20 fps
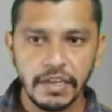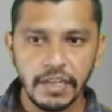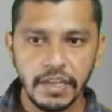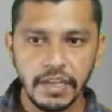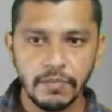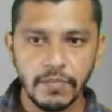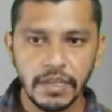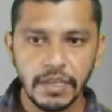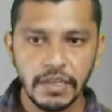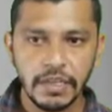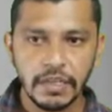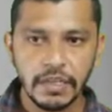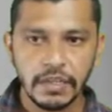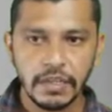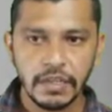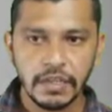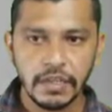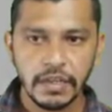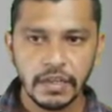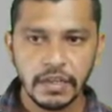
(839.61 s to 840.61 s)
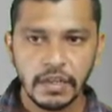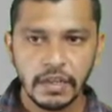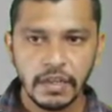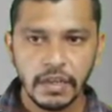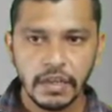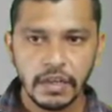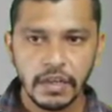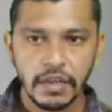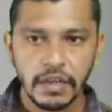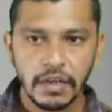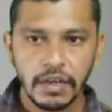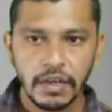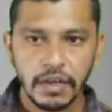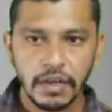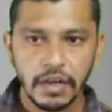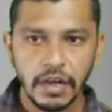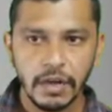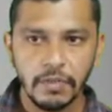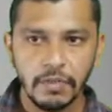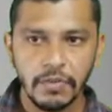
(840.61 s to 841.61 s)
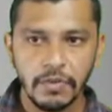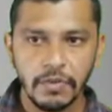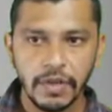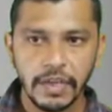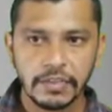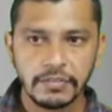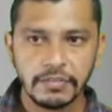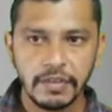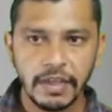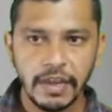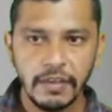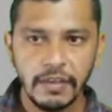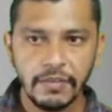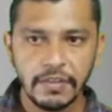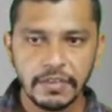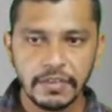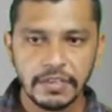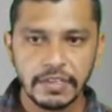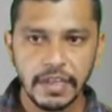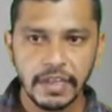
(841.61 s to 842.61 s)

AB up to XY reference